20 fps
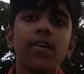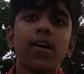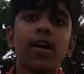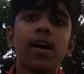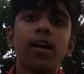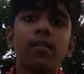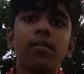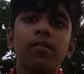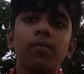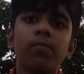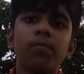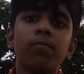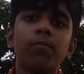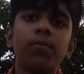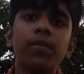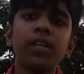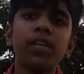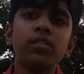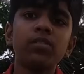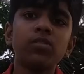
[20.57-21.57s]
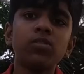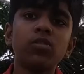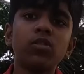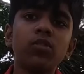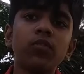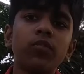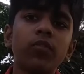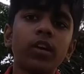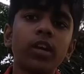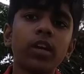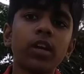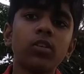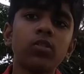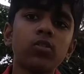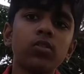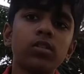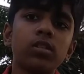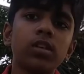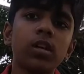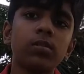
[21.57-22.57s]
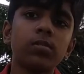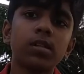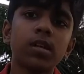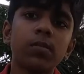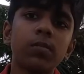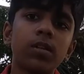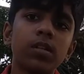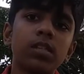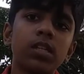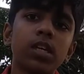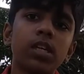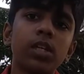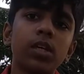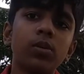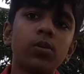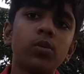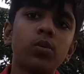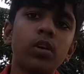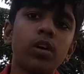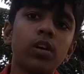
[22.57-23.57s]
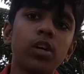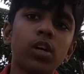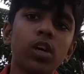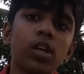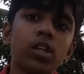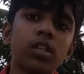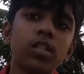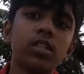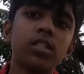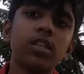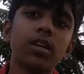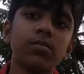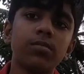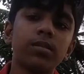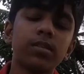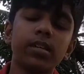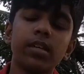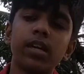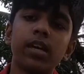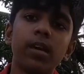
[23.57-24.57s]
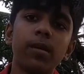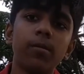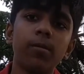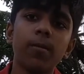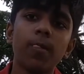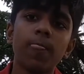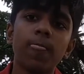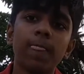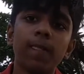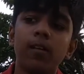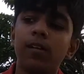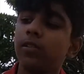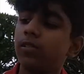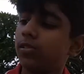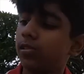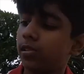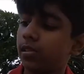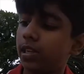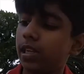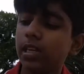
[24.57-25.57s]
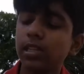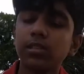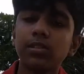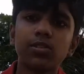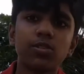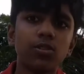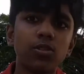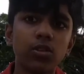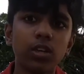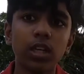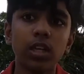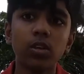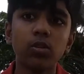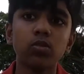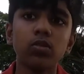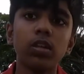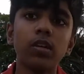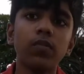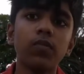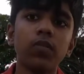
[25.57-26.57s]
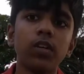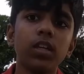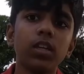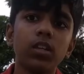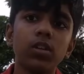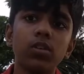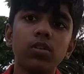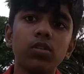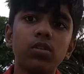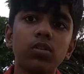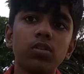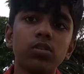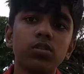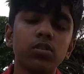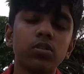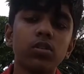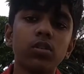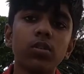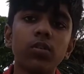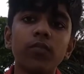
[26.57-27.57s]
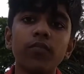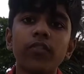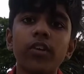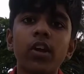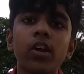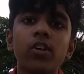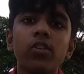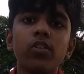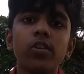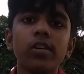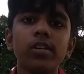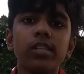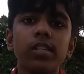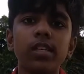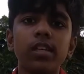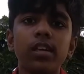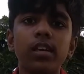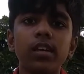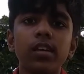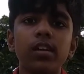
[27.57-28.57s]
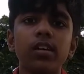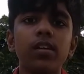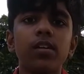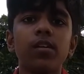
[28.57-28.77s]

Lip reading: And please don't forget to subscribe my channel who are not subscribed. So let's go into the video. So you are seeing